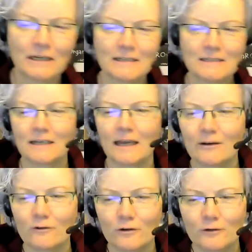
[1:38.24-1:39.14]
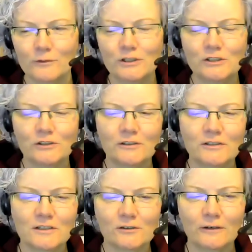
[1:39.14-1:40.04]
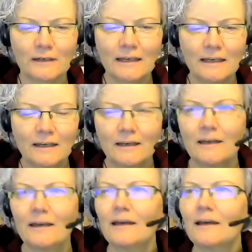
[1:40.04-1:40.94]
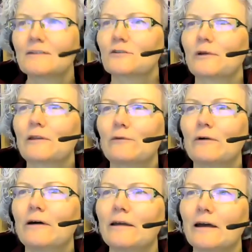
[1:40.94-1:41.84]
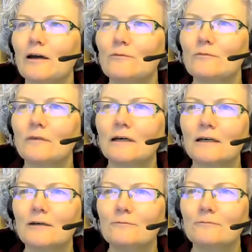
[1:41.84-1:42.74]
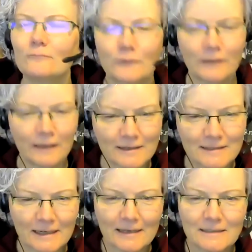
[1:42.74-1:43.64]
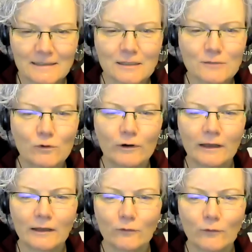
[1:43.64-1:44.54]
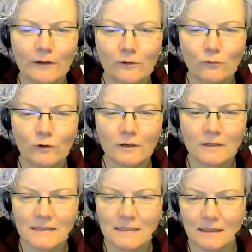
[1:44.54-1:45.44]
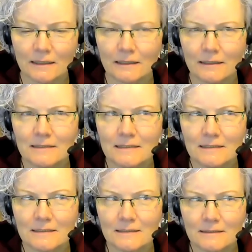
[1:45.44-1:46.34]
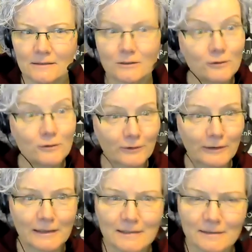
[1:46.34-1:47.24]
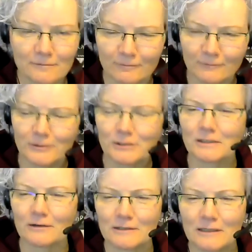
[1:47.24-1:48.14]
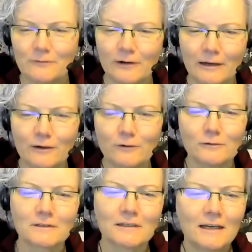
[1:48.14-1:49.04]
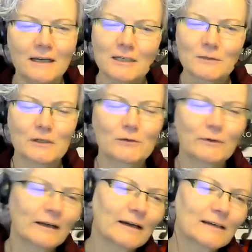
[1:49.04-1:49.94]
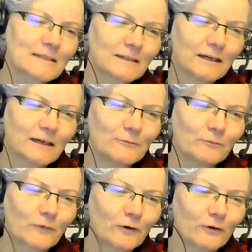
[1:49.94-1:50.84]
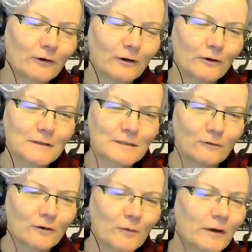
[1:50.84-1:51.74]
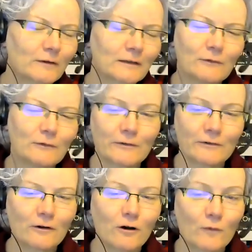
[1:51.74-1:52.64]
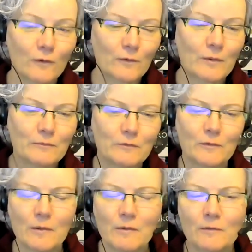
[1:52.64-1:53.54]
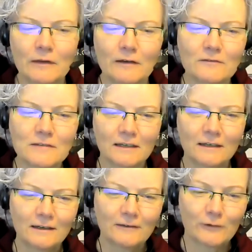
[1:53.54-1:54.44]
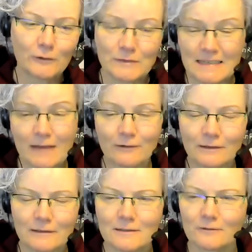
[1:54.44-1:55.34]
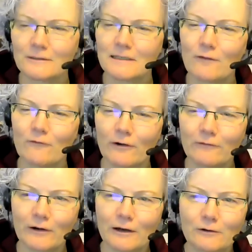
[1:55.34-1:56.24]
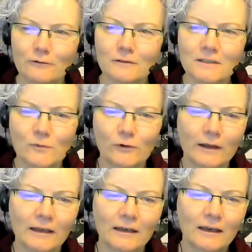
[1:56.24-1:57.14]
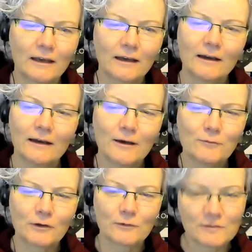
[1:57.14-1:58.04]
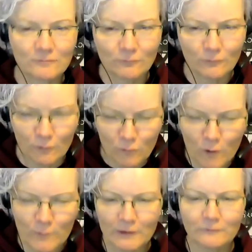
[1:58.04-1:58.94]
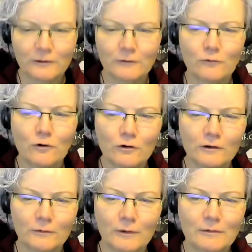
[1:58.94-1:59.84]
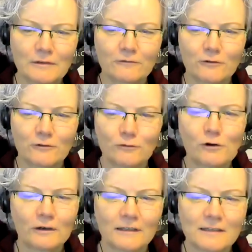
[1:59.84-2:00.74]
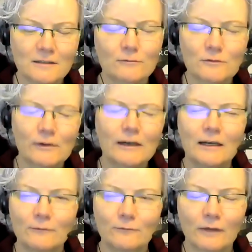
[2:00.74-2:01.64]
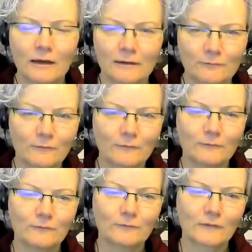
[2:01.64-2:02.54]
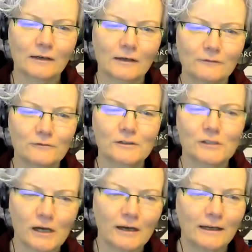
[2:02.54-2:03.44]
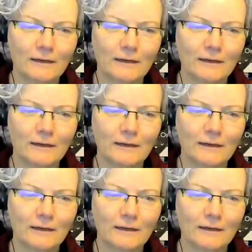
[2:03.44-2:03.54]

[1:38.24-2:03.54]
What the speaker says: guest, Kate Gordon, when she joins us shortly. So the weather where I am, when I asked Alexa this morning, the weather was 2 degrees, which seemed very cold, especially when I asked her also about the weather in Galway, where my mum lives, where it was 7. So it seemed very, very cold this morning. But it was warm enough for a walk. We went out for a walk, and the sun was really kind of shining